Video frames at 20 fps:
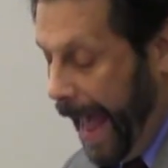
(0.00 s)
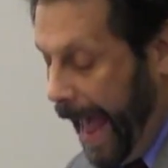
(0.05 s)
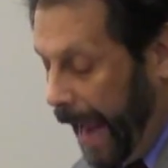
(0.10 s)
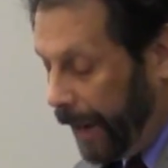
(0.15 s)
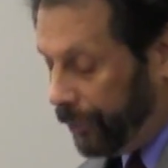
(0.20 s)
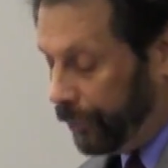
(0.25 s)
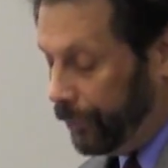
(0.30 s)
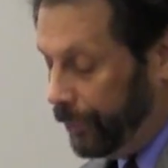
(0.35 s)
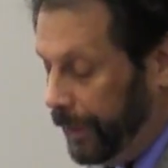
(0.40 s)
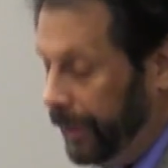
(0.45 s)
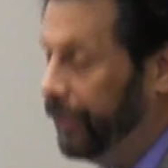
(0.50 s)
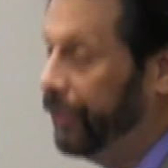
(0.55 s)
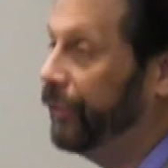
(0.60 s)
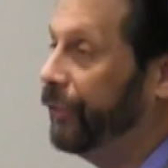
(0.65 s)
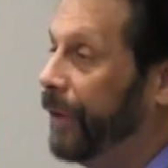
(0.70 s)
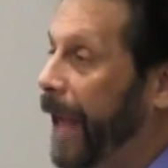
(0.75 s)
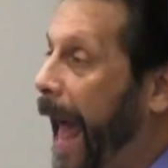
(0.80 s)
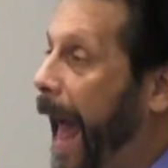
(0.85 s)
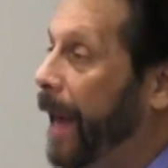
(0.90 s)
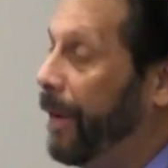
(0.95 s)
actually
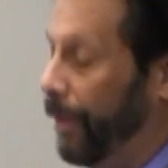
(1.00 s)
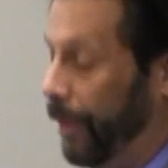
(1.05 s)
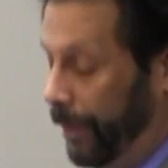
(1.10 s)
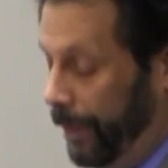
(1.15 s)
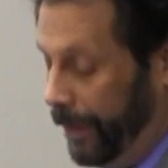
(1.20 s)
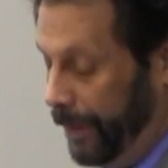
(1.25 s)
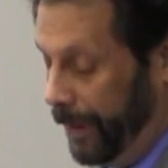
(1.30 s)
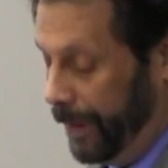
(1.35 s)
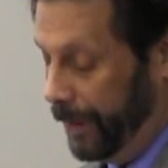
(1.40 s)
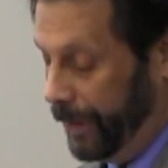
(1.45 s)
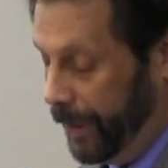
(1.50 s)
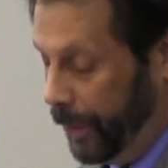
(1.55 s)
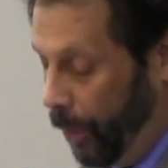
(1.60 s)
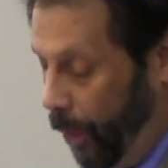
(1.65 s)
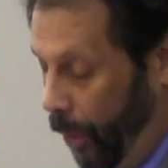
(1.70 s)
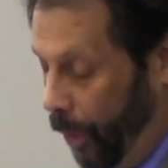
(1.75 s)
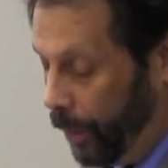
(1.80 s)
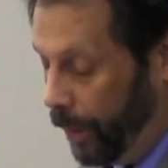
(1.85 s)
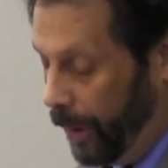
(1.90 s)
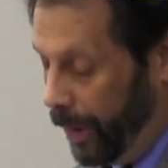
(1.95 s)
shattered the
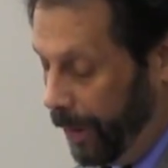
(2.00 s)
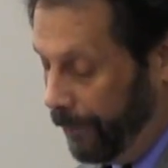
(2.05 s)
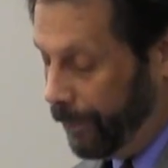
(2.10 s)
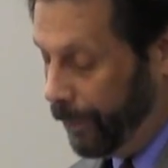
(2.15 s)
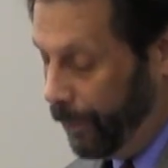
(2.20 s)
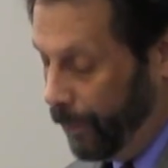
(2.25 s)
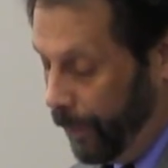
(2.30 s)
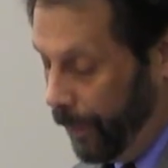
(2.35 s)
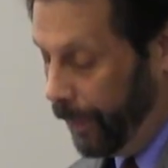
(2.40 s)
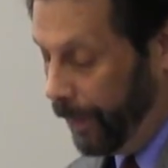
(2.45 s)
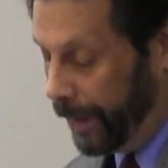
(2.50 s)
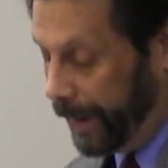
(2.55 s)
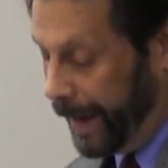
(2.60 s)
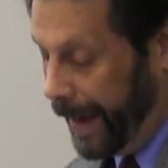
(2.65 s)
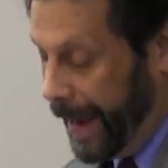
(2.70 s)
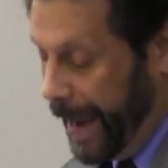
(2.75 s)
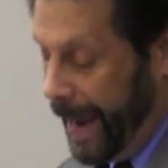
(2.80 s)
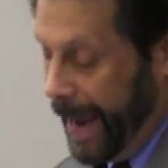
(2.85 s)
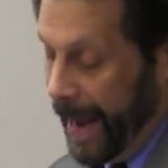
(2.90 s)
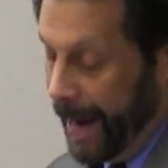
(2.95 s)
aura of the
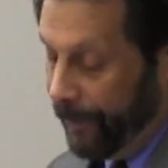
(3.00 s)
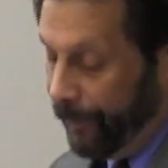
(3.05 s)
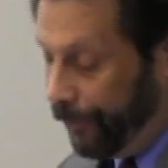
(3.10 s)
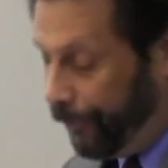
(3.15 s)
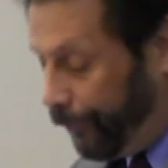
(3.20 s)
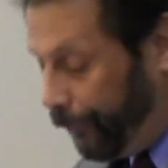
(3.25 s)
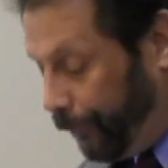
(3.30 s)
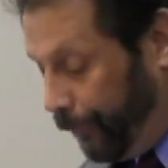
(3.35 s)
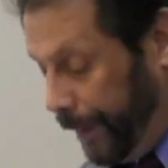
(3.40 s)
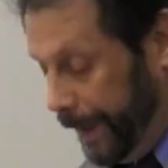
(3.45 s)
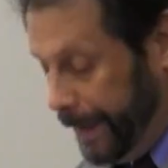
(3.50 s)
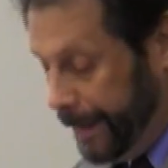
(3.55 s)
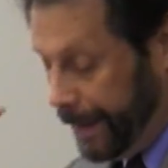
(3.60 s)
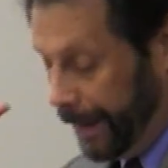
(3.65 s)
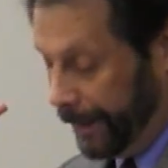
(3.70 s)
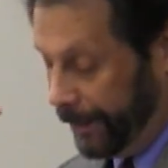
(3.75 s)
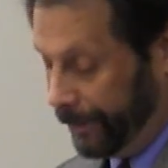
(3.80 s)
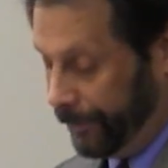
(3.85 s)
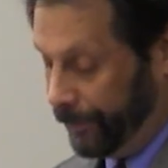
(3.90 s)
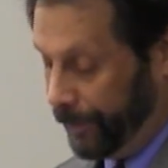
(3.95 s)
work and
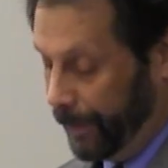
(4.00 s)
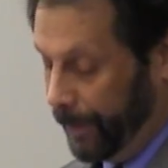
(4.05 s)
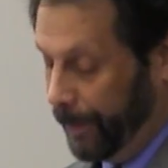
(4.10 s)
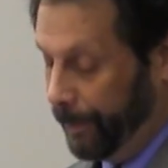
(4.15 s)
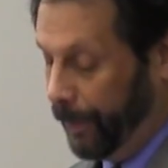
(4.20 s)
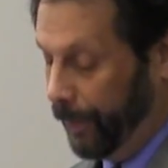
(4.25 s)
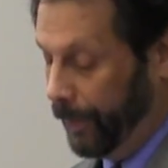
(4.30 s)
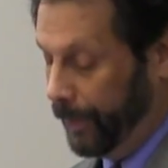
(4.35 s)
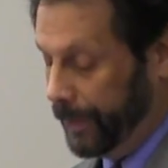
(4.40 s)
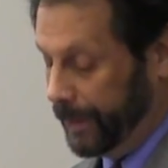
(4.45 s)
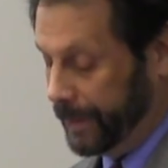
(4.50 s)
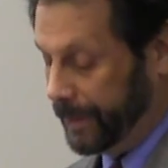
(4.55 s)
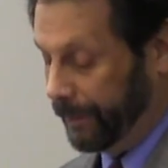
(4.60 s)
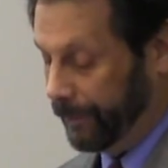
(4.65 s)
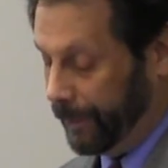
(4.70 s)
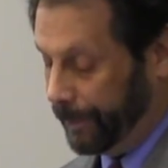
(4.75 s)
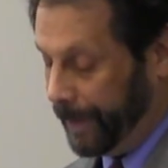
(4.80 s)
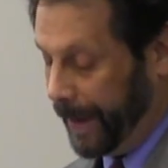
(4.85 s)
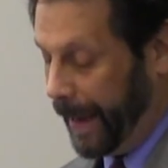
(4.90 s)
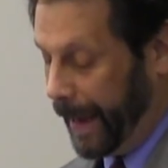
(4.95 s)
freed it from the burdens
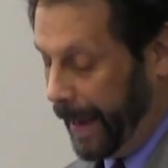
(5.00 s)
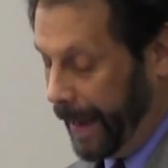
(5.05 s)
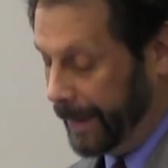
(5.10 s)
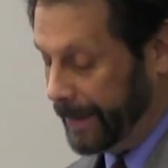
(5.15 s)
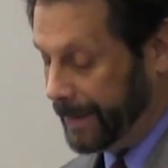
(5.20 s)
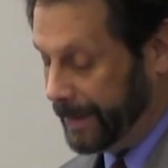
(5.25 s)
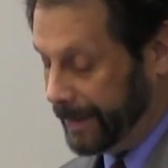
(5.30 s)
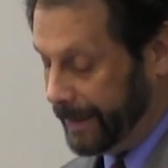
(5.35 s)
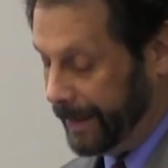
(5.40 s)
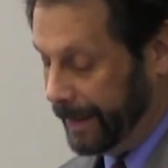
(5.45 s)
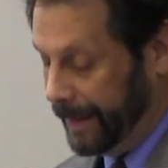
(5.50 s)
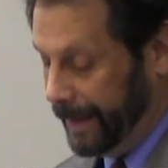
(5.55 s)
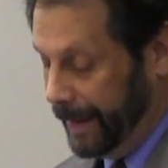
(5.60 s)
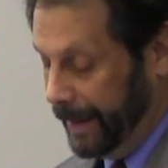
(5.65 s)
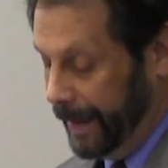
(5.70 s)
of the past,